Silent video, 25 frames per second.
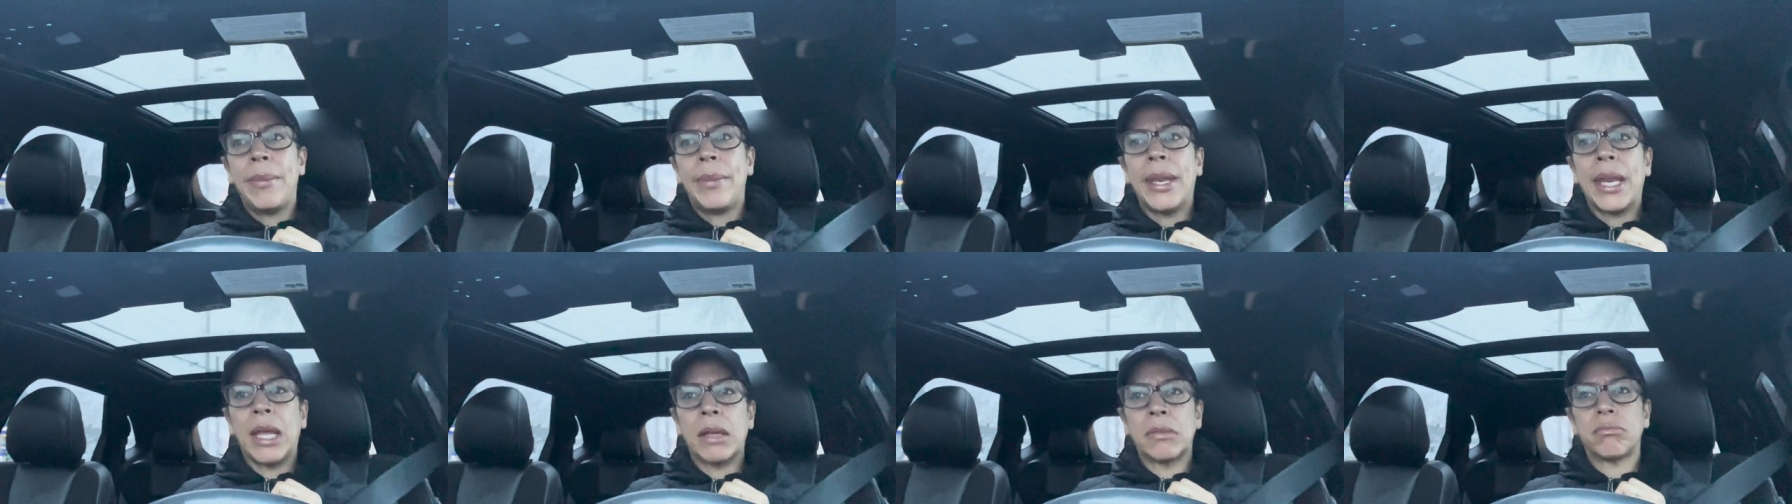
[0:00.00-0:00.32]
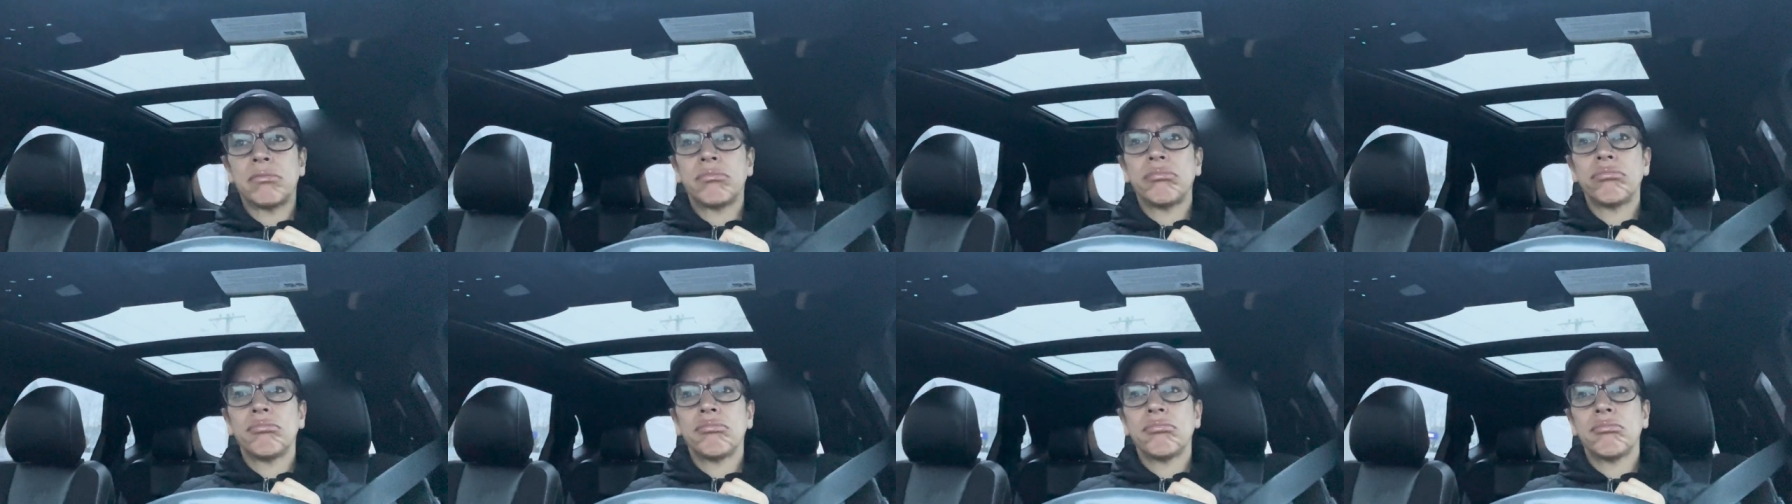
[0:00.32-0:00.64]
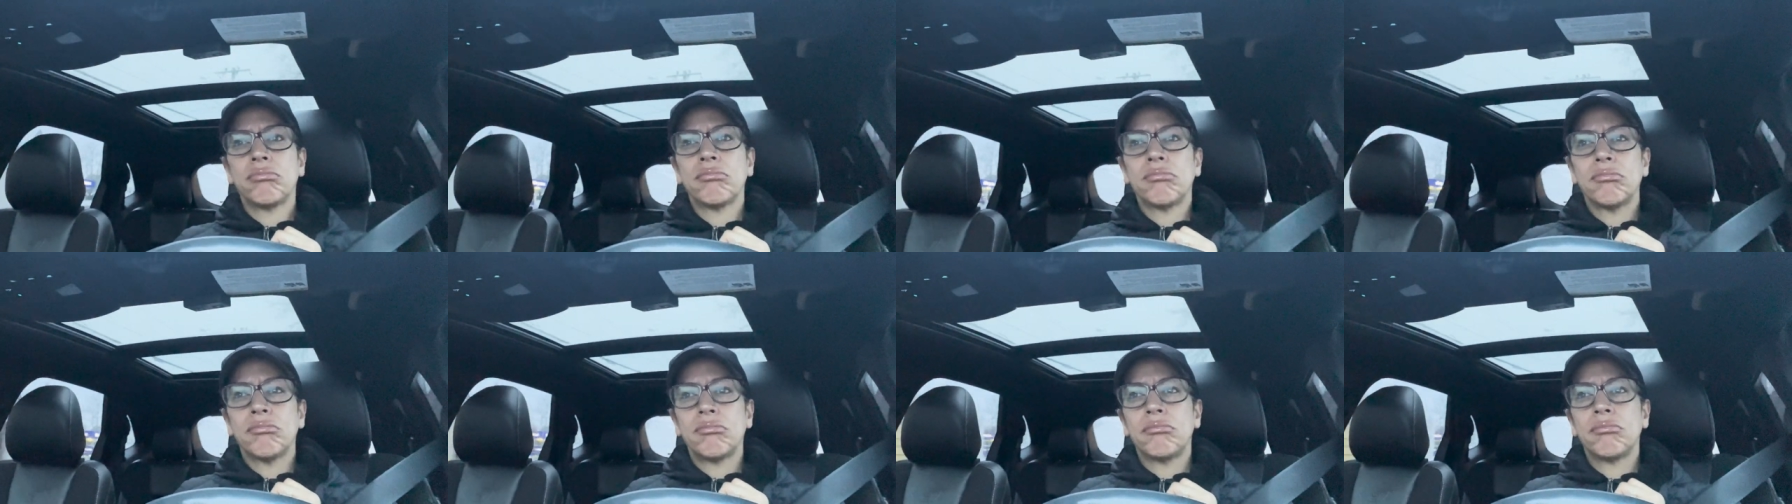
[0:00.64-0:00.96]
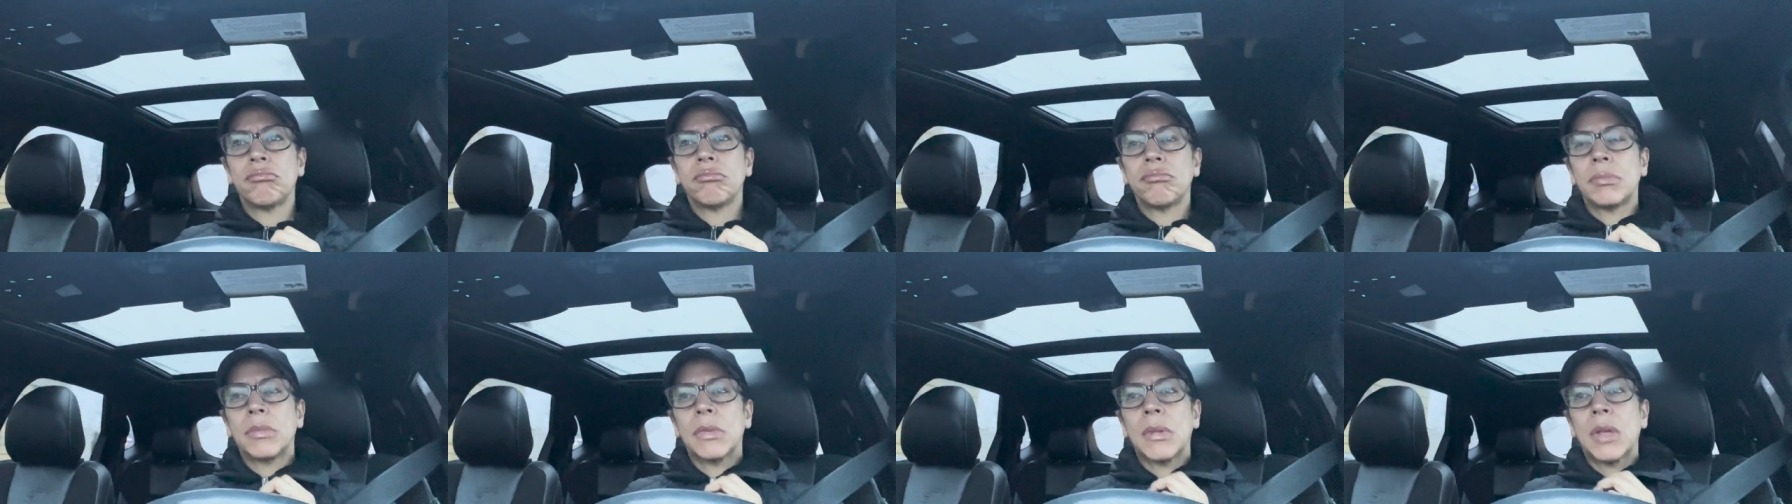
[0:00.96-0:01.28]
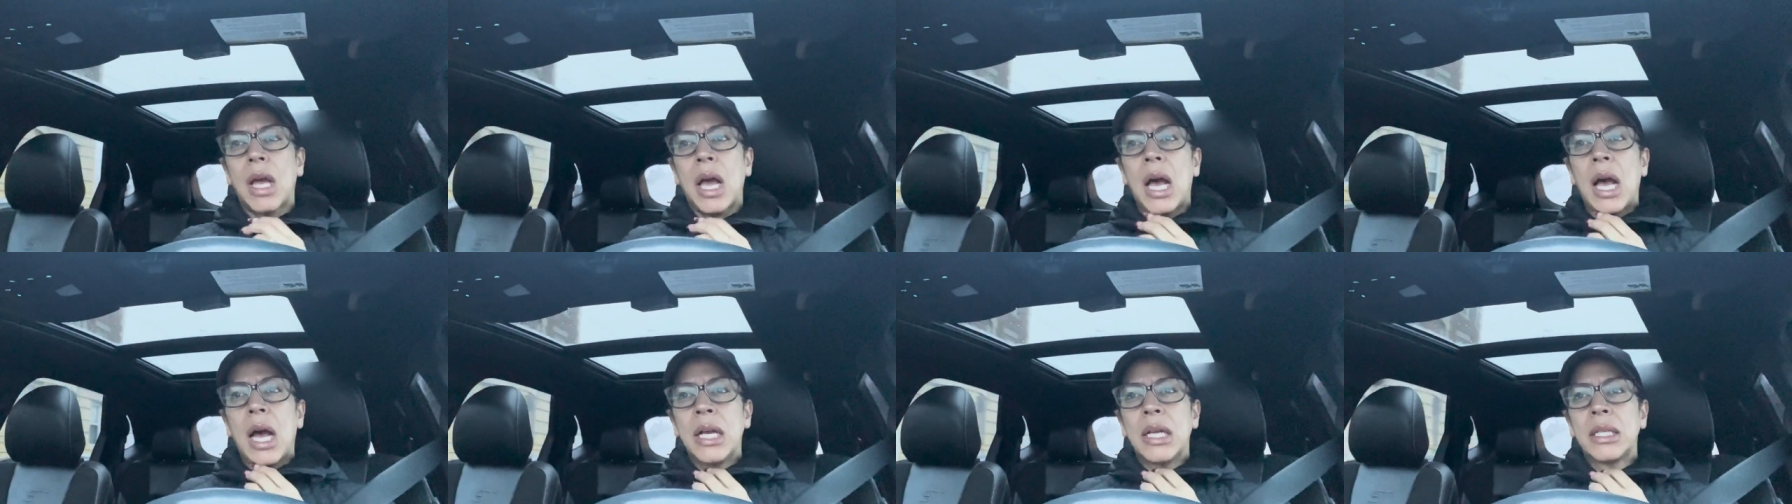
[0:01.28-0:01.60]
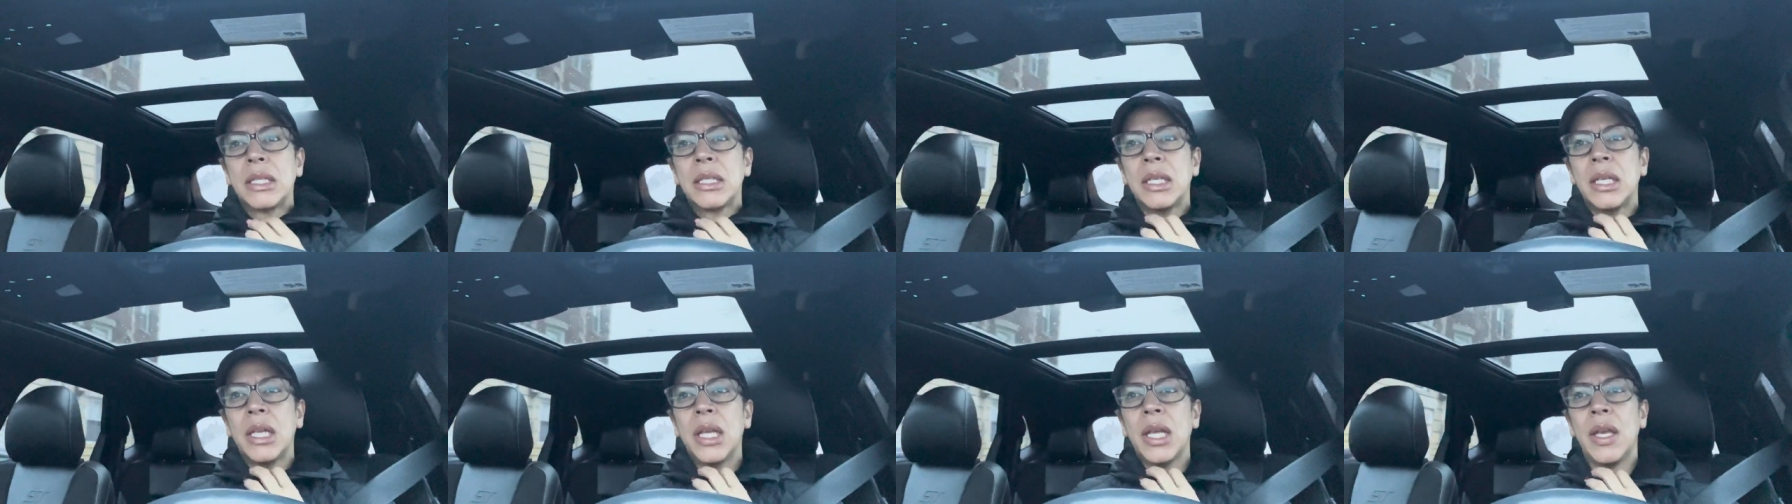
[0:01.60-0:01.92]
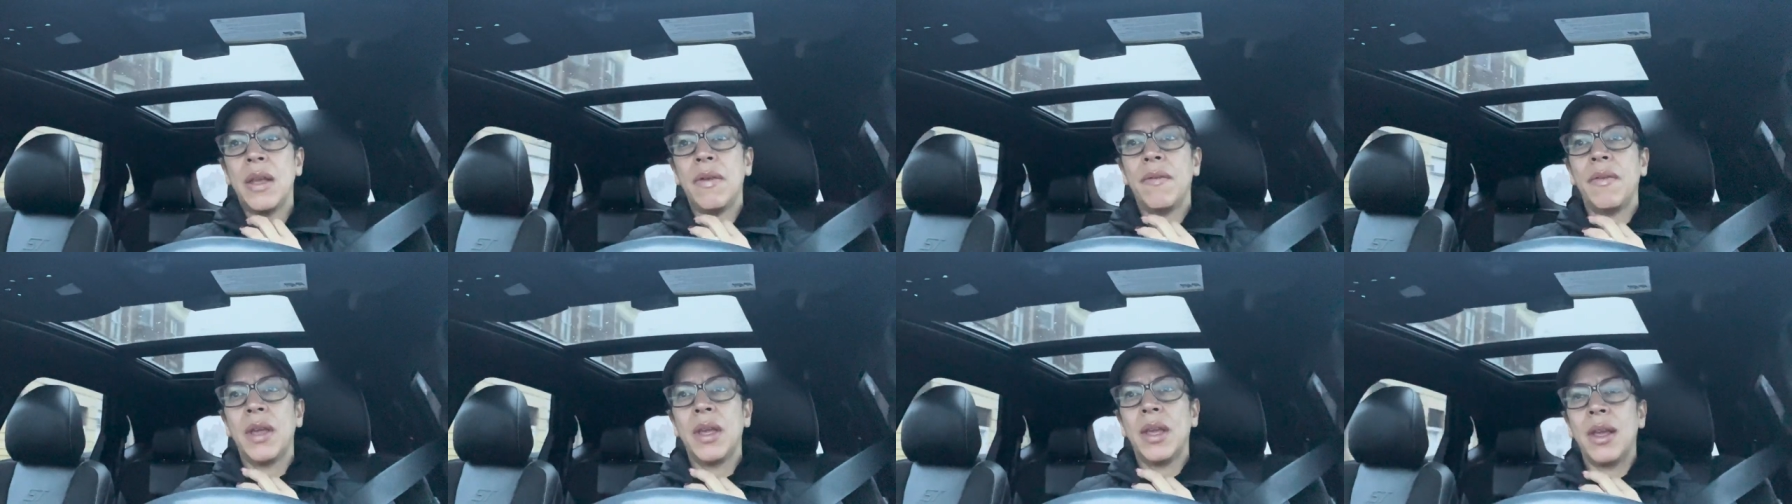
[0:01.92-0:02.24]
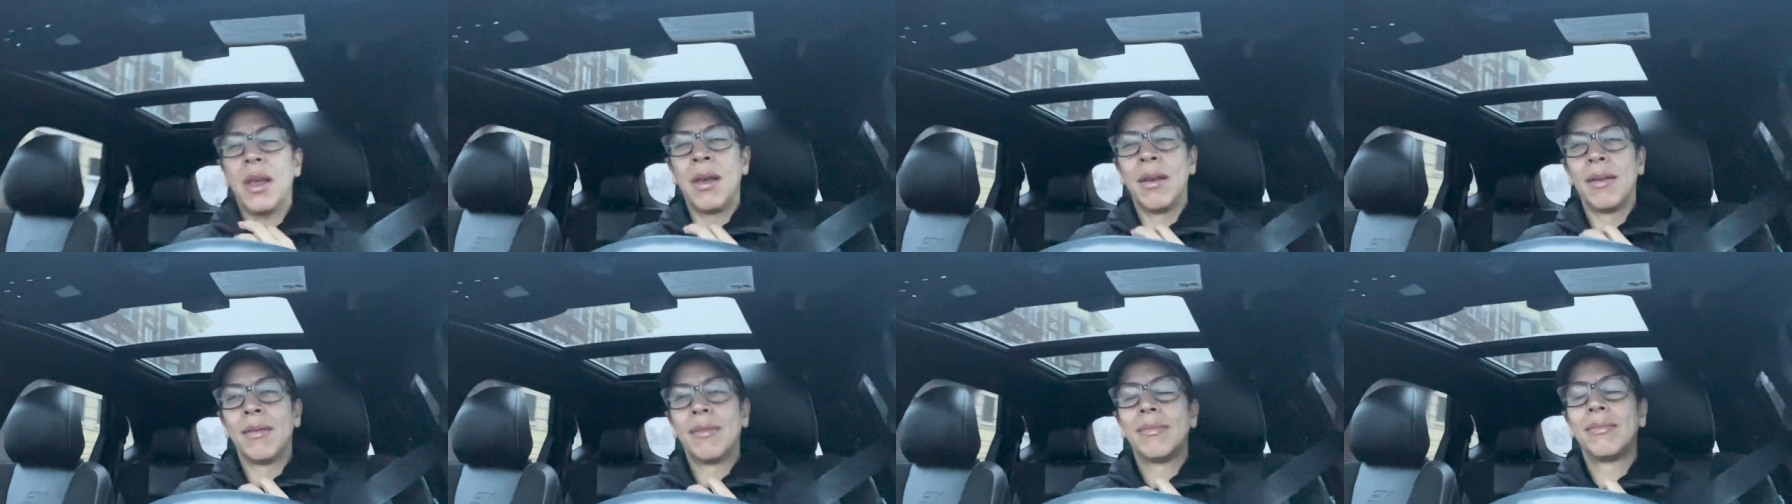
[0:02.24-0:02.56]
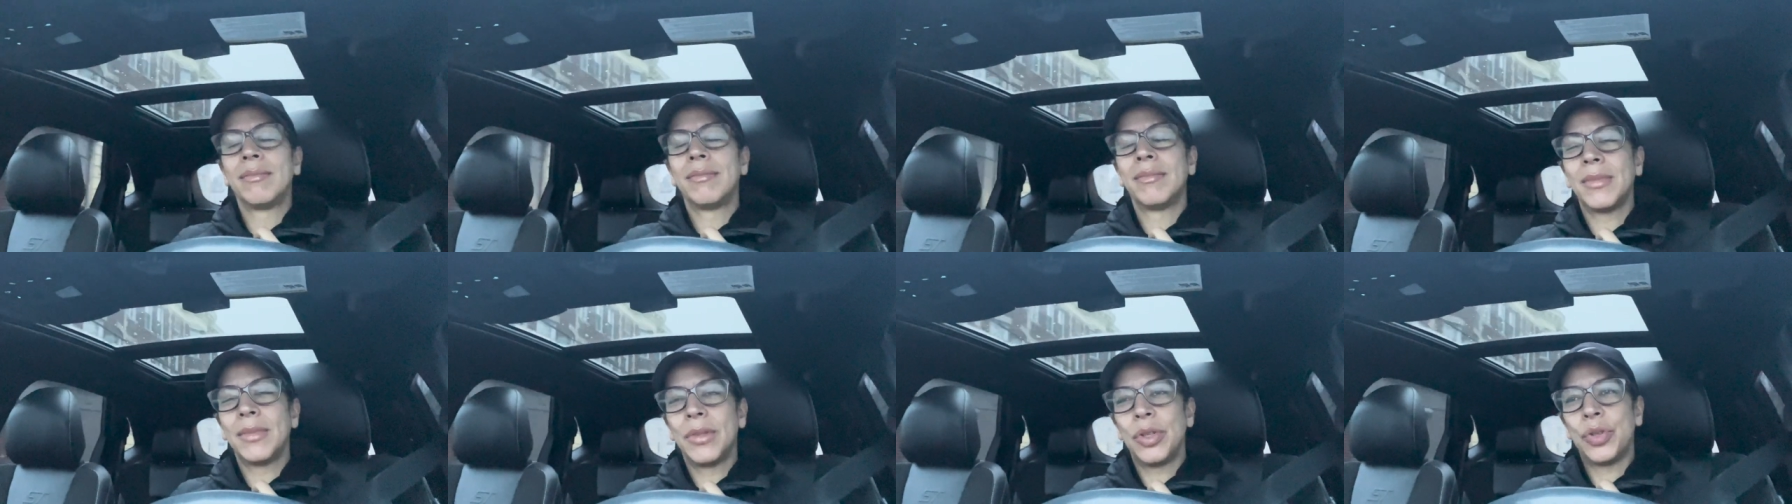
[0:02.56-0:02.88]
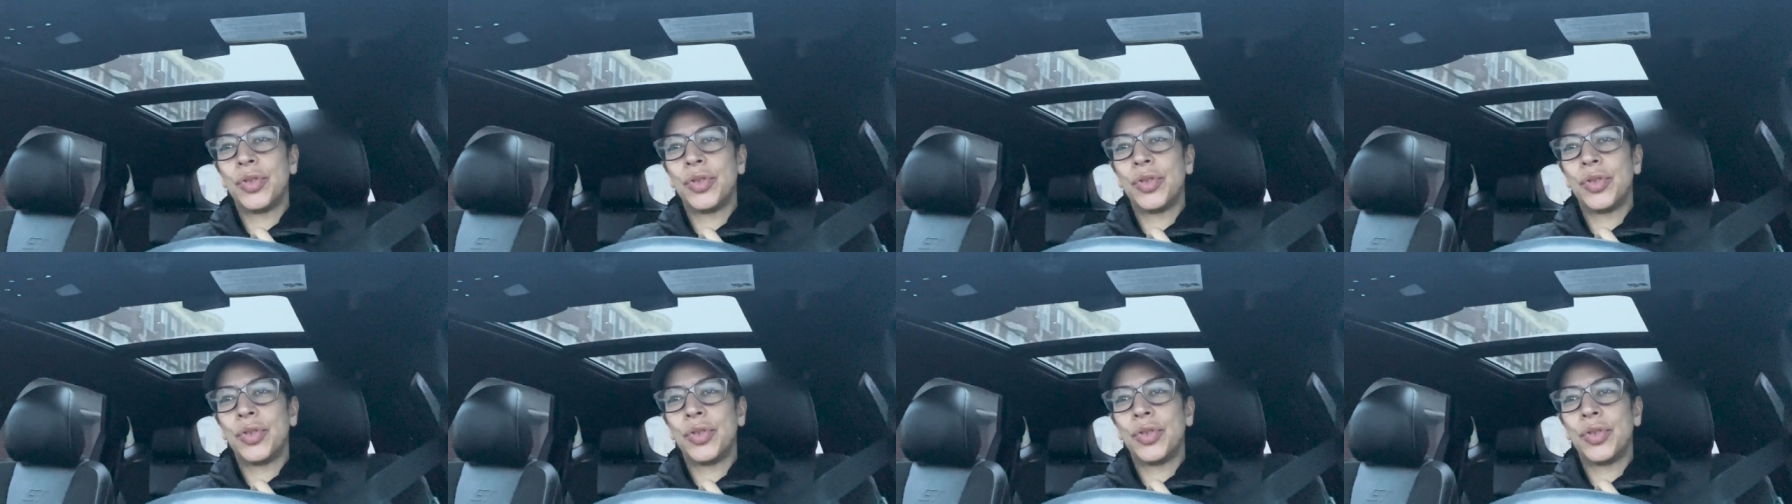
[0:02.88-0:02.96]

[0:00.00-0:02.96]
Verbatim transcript: minute i didn't even